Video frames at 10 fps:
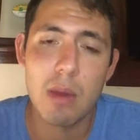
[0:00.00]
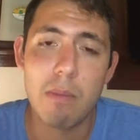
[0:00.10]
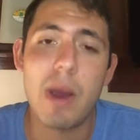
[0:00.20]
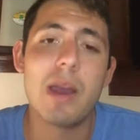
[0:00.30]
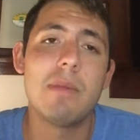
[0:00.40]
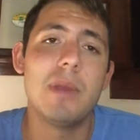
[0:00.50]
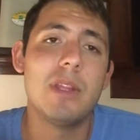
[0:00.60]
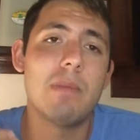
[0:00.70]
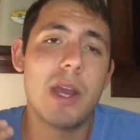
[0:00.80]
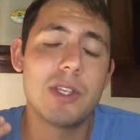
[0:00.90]
by
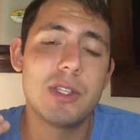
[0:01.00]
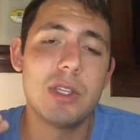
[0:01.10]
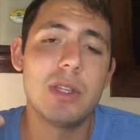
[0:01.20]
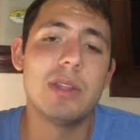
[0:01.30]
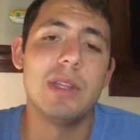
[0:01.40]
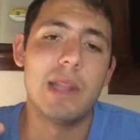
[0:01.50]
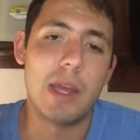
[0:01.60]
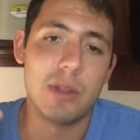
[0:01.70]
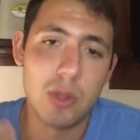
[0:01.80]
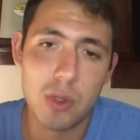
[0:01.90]
minimizing the
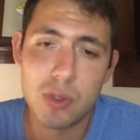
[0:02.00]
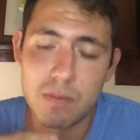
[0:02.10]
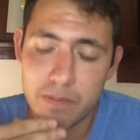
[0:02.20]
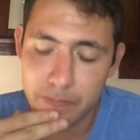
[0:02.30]
land use.